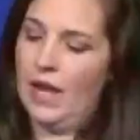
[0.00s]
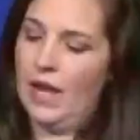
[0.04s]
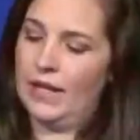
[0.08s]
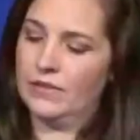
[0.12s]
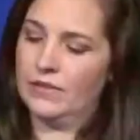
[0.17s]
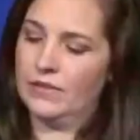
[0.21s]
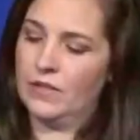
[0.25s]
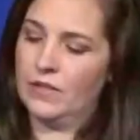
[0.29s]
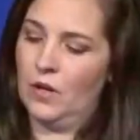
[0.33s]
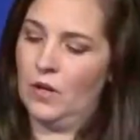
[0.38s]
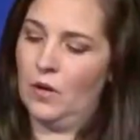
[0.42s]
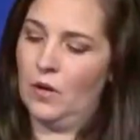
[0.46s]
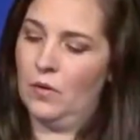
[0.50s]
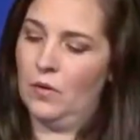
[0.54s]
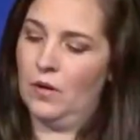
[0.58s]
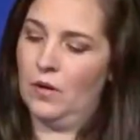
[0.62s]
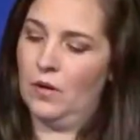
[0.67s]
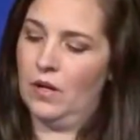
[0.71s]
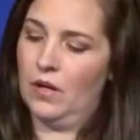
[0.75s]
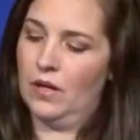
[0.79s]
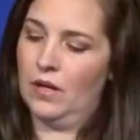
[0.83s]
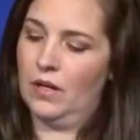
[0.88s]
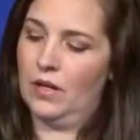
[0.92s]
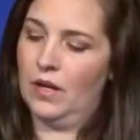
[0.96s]
And so,
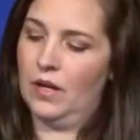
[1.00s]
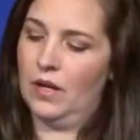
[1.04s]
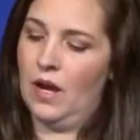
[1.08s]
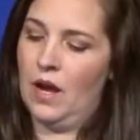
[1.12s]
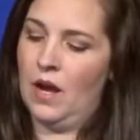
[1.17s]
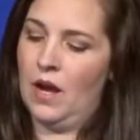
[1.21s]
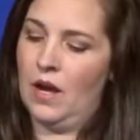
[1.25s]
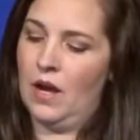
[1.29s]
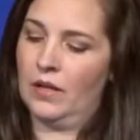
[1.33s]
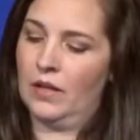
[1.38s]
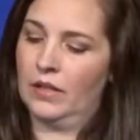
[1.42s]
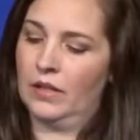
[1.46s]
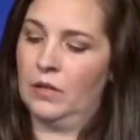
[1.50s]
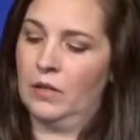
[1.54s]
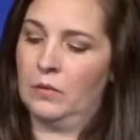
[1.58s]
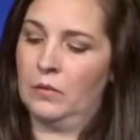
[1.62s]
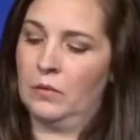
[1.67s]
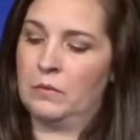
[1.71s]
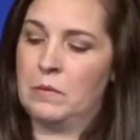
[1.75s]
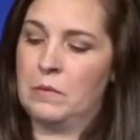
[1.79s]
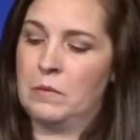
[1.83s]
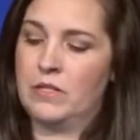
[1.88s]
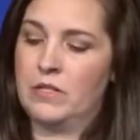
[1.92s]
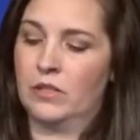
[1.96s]
you know,
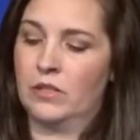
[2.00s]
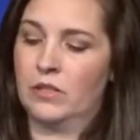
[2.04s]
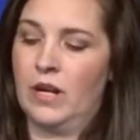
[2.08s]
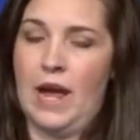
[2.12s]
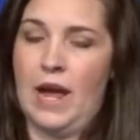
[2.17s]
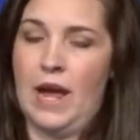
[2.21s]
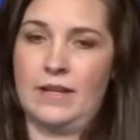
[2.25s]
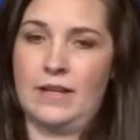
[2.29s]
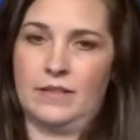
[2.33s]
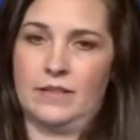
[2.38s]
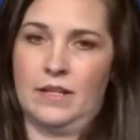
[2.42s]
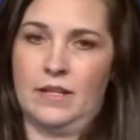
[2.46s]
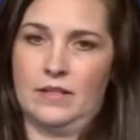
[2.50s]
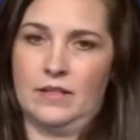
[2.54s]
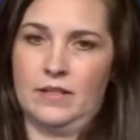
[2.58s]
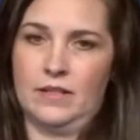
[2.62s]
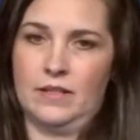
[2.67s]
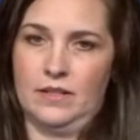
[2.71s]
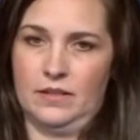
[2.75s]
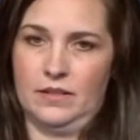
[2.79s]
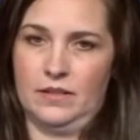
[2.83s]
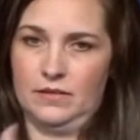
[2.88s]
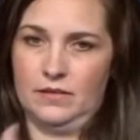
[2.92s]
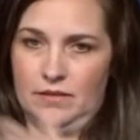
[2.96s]
with Moderna asking
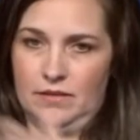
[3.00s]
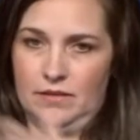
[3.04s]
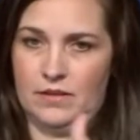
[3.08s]
to